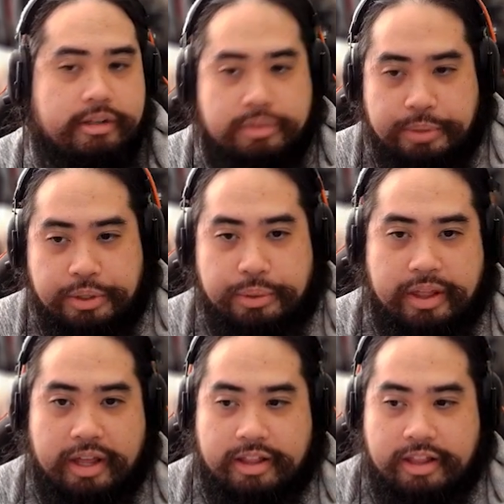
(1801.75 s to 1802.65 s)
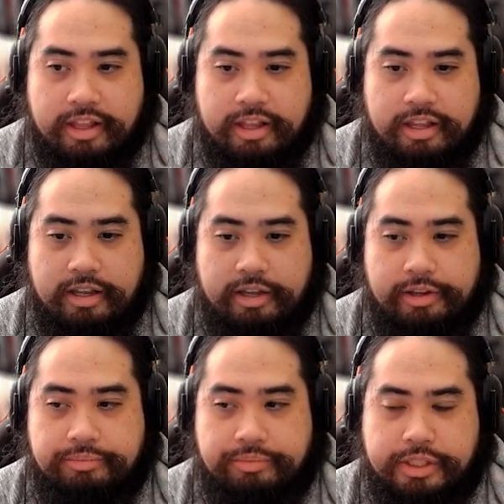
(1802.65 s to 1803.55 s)
me to do with like
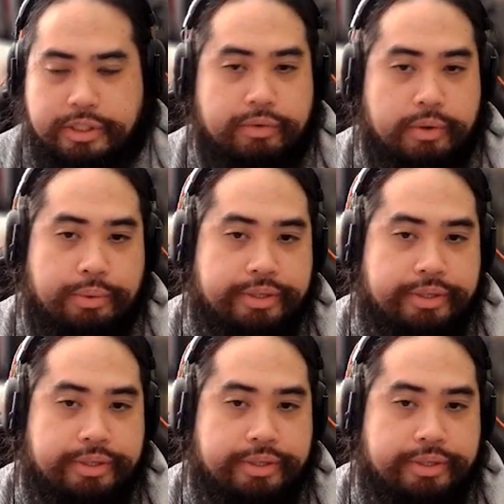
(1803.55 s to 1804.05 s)
the silver coins